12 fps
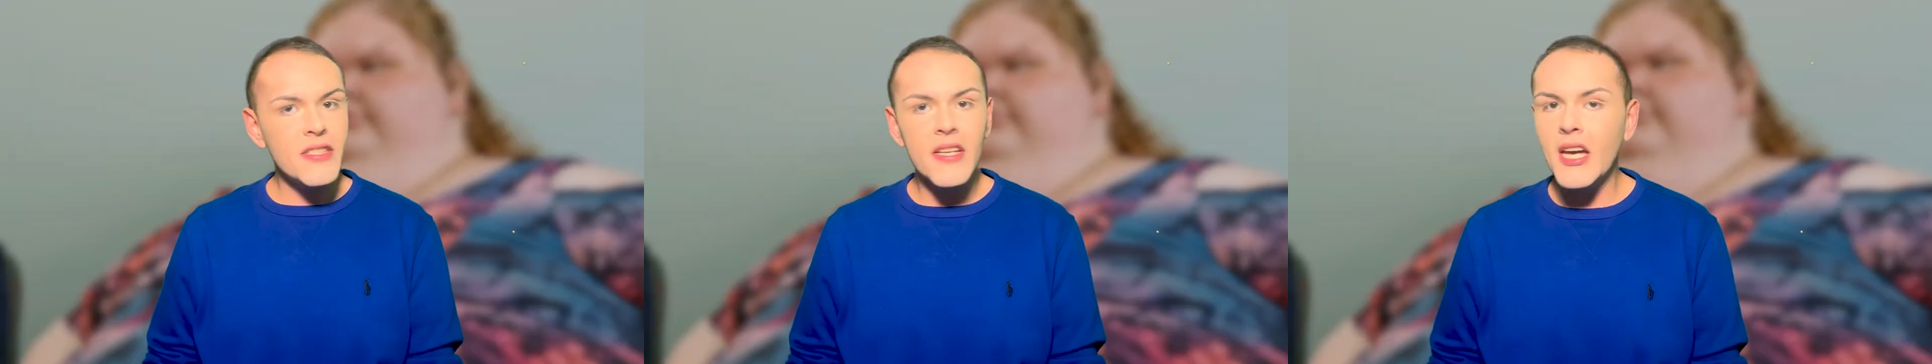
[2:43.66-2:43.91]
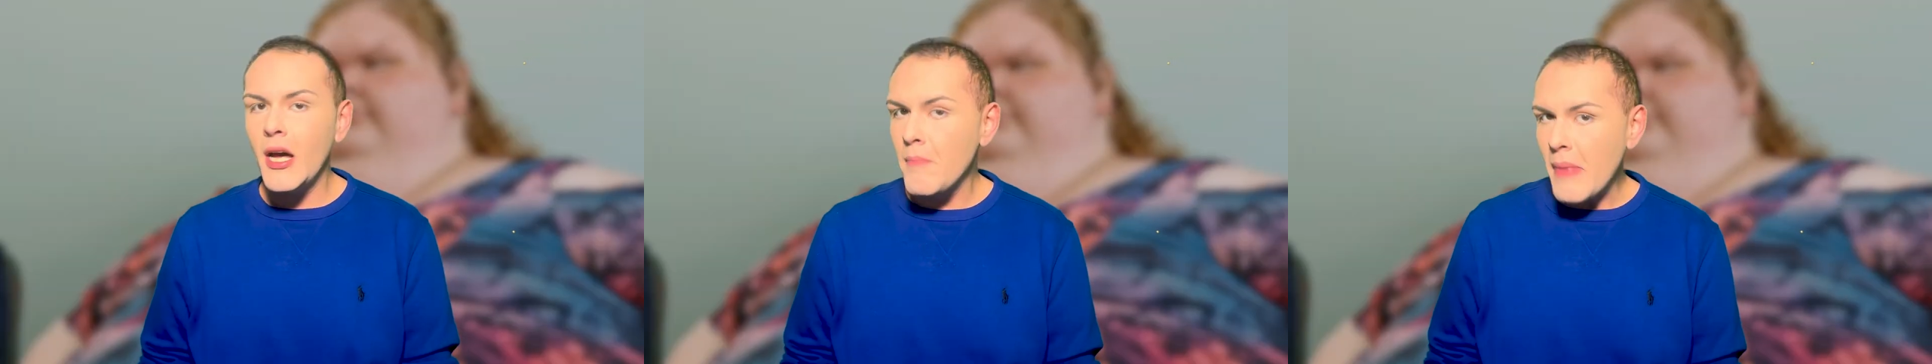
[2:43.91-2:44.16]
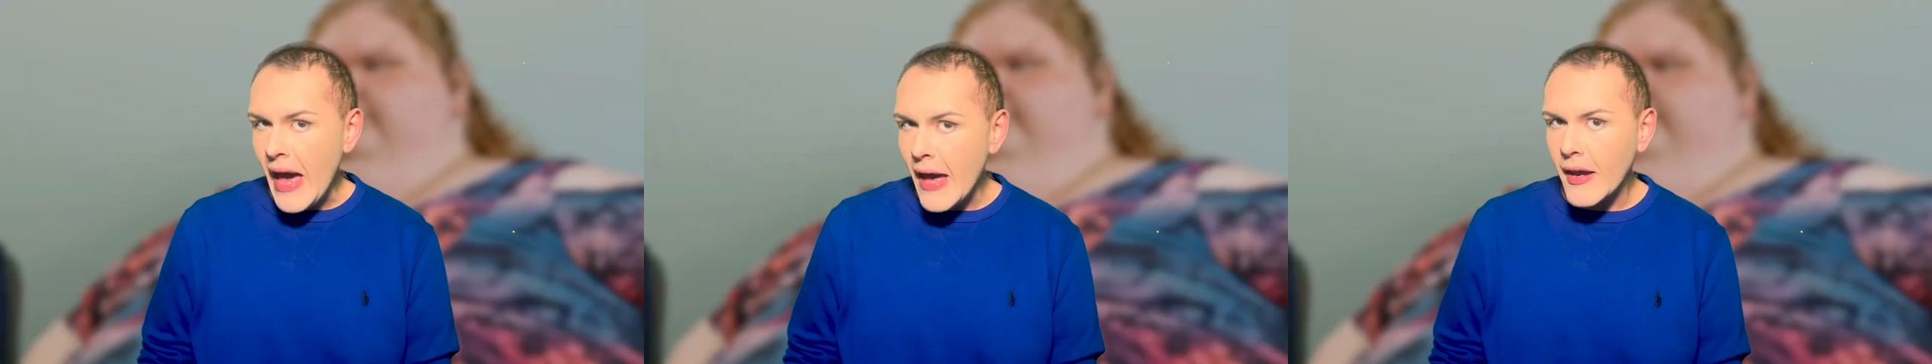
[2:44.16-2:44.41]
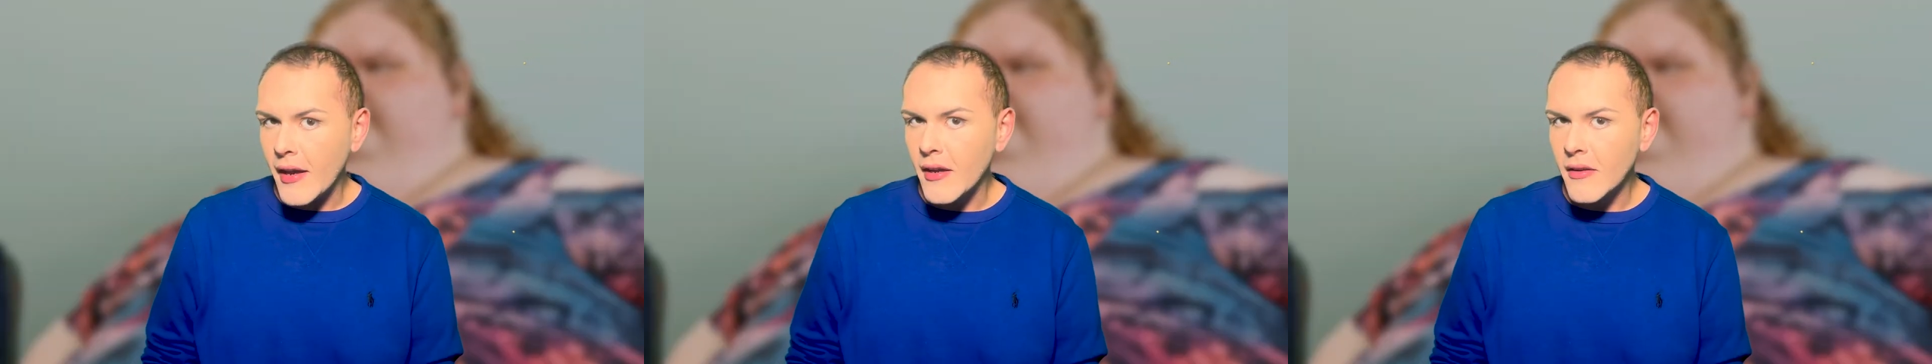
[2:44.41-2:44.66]
to come
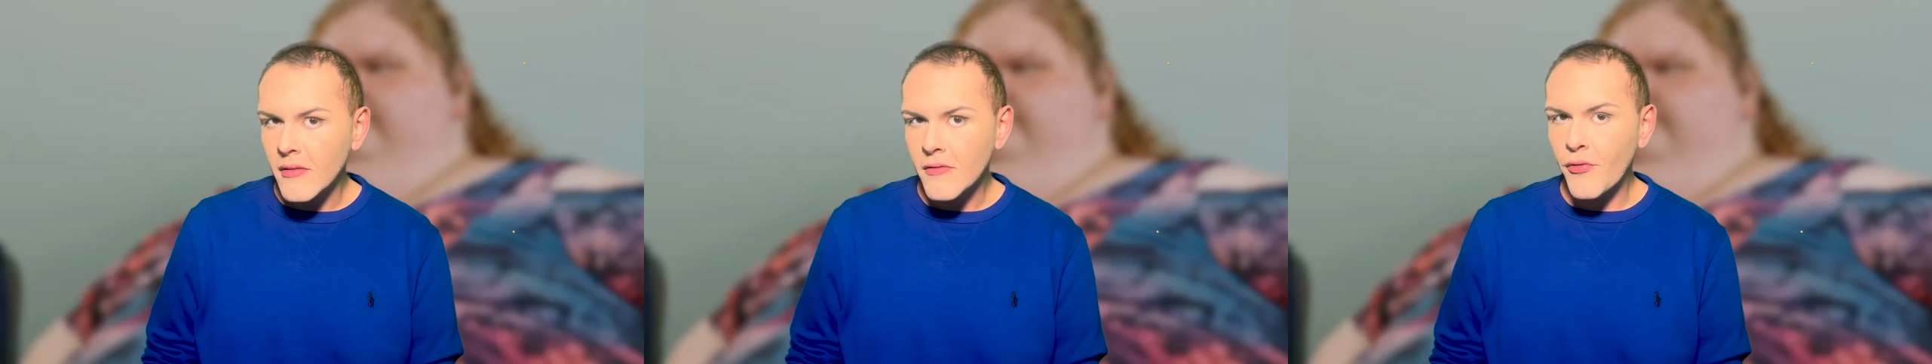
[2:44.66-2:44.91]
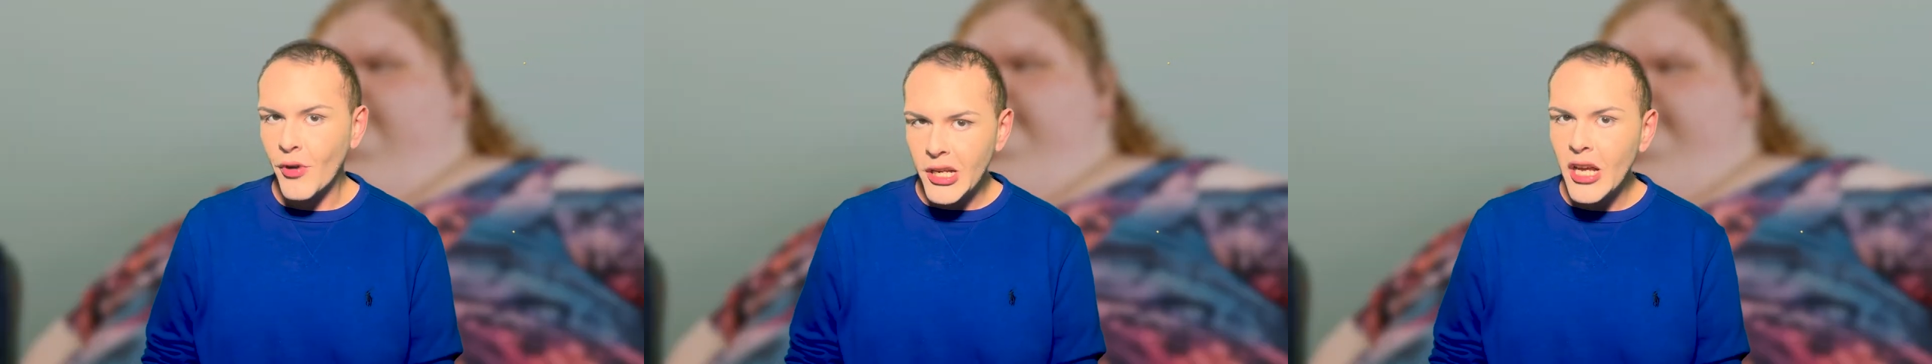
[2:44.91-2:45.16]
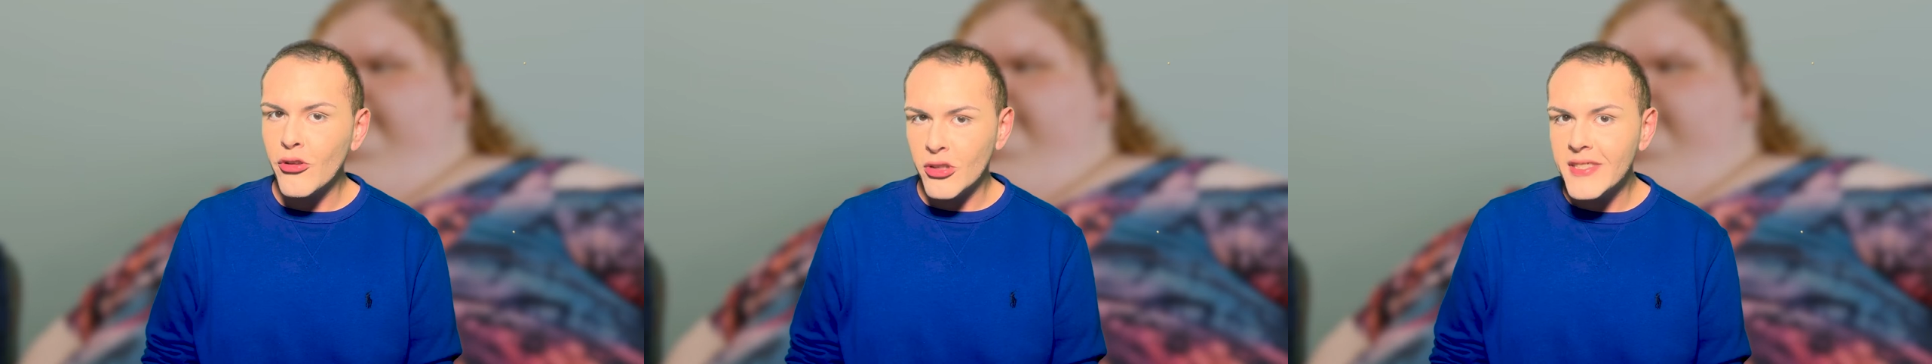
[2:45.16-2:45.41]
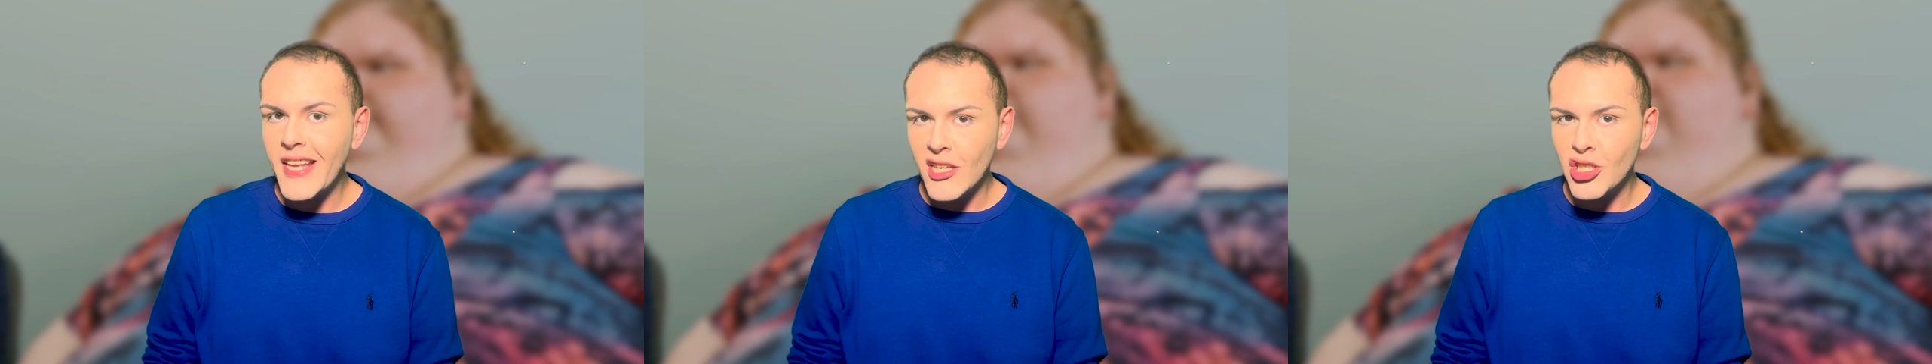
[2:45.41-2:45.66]
back for another
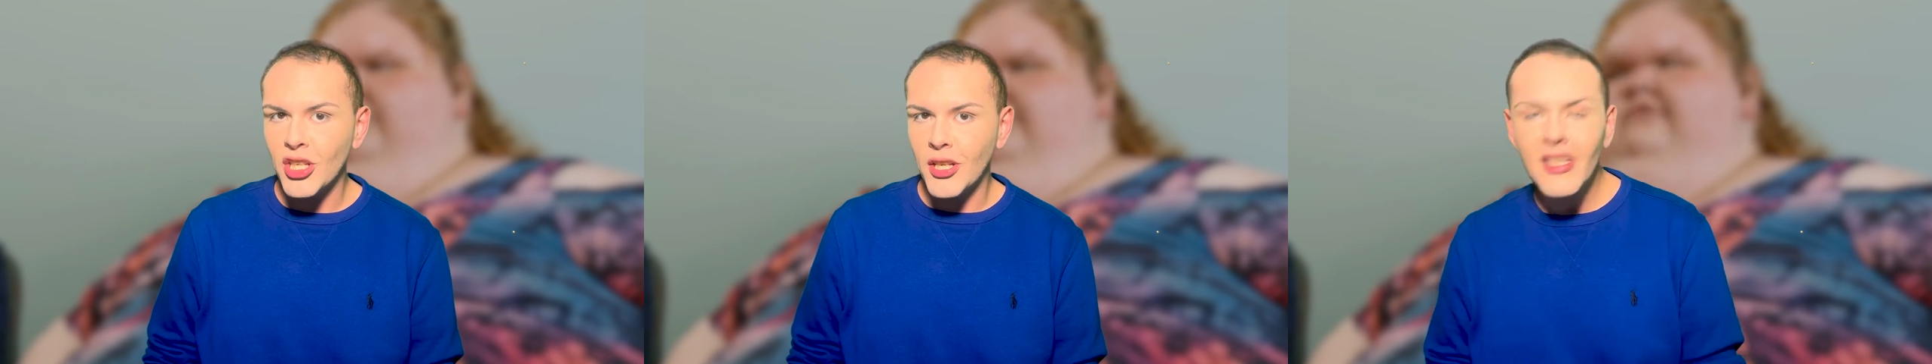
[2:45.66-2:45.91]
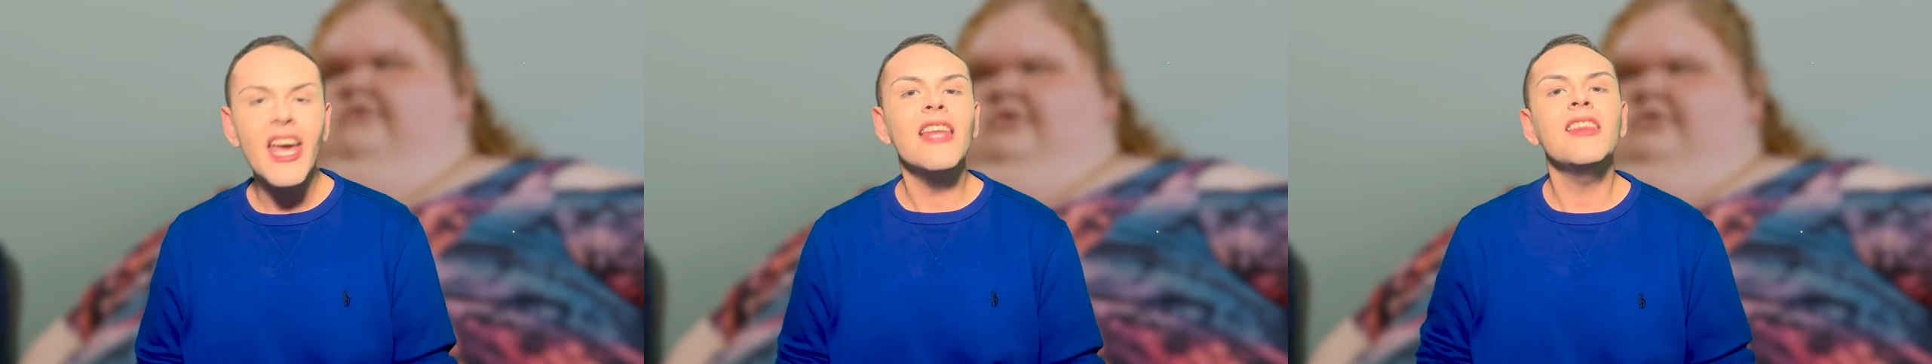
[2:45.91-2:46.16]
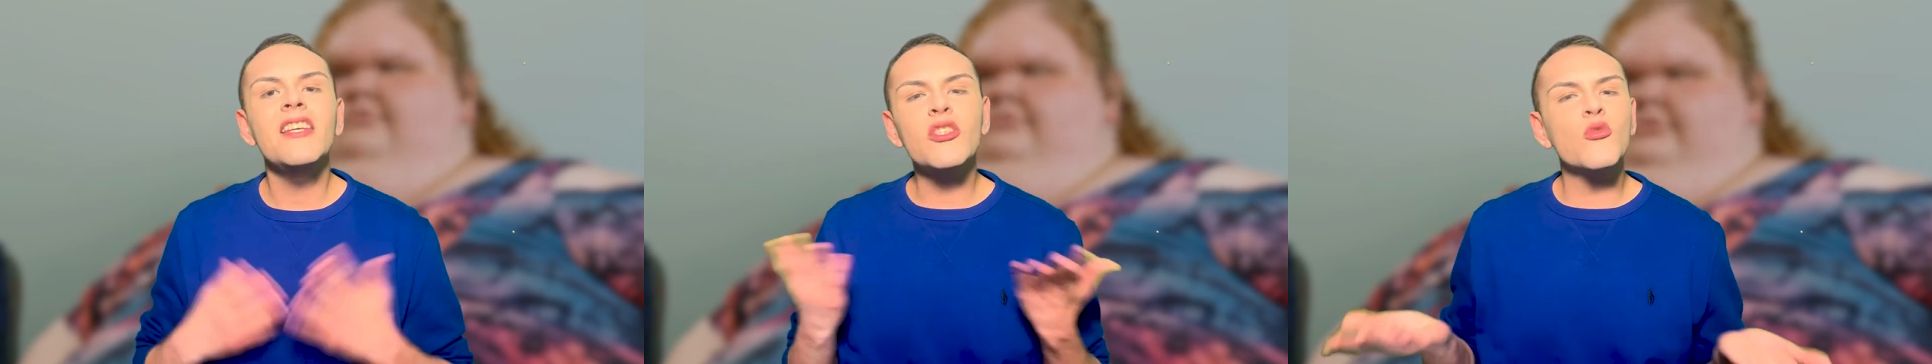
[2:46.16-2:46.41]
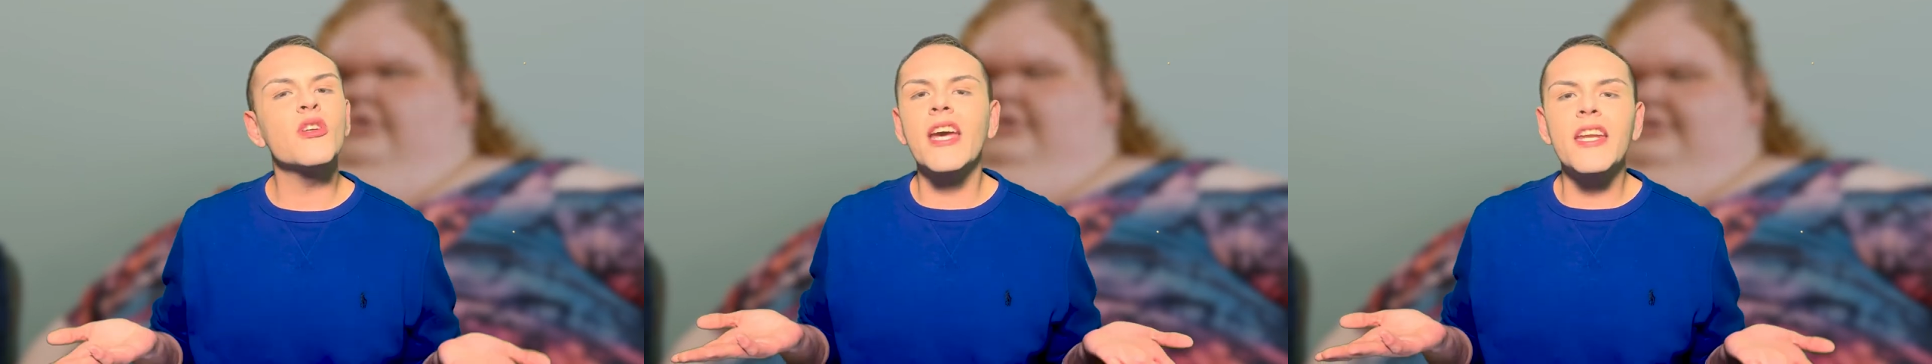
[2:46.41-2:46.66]
session. At least
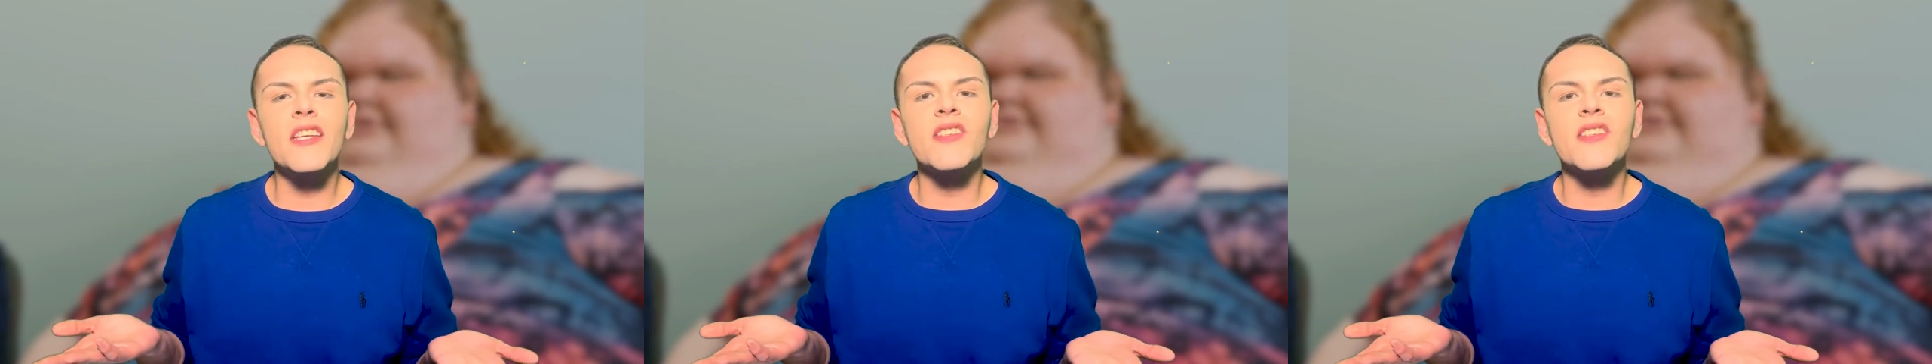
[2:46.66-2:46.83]
we're getting